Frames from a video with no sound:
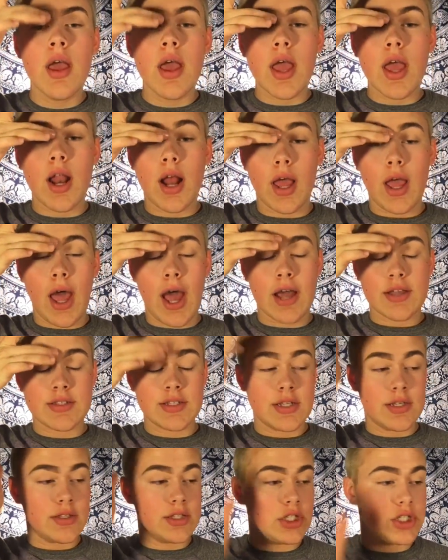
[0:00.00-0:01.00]
and I
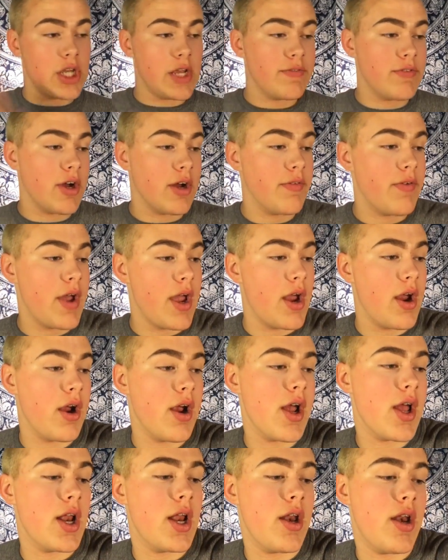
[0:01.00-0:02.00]
accidentally shaved off
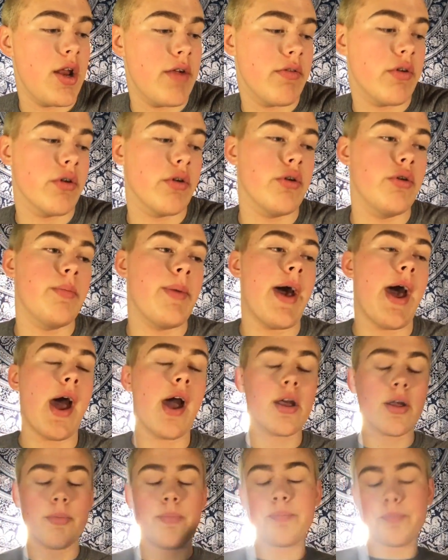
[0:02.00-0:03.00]
hair and it never grew
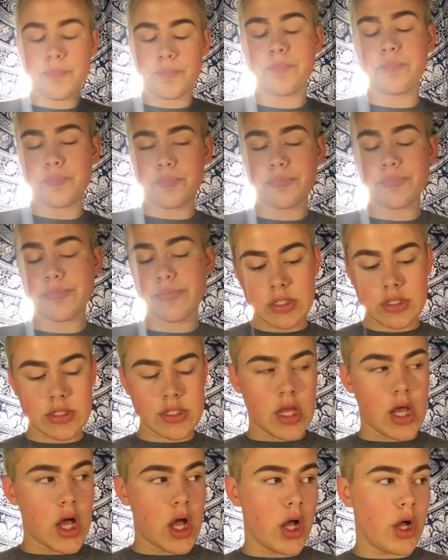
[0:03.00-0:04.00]
back.
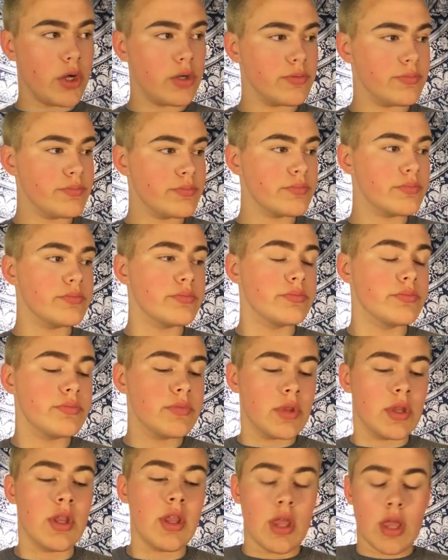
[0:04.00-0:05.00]
So
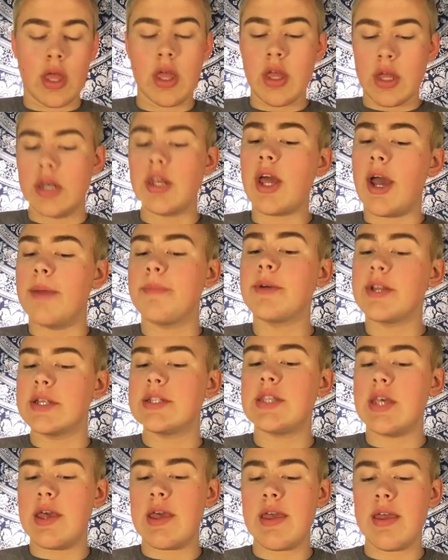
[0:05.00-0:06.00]
now I'm going to
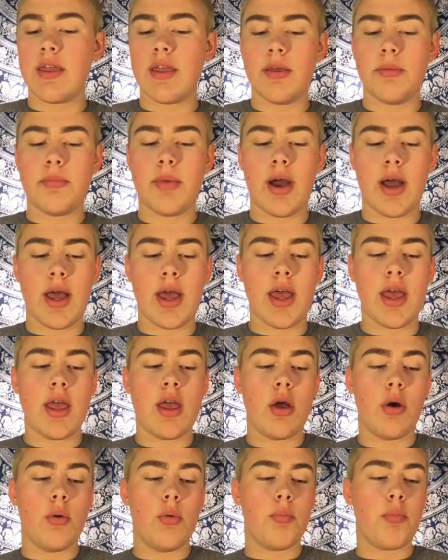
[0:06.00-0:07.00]
take
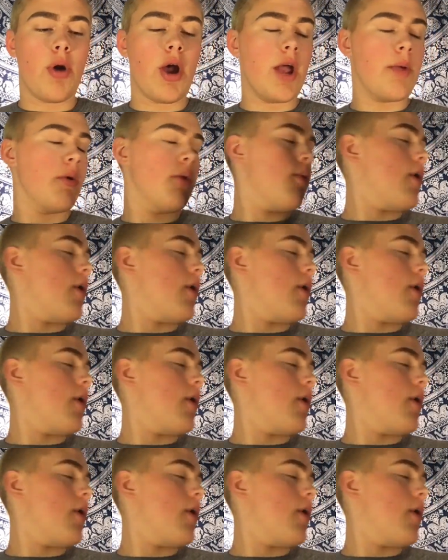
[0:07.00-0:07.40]
my primer